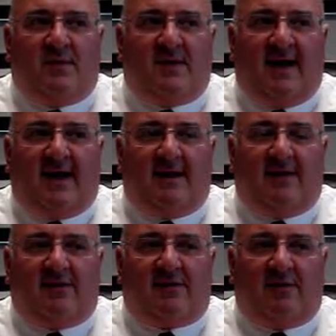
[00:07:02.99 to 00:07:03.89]
got out
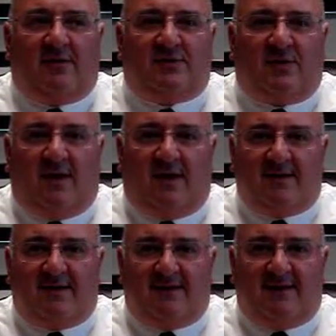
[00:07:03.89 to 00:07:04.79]
of this little
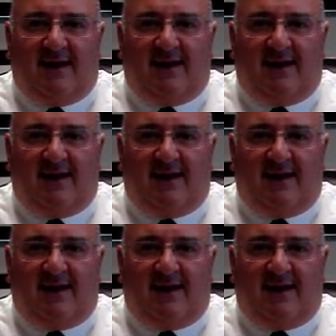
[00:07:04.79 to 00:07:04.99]
talk that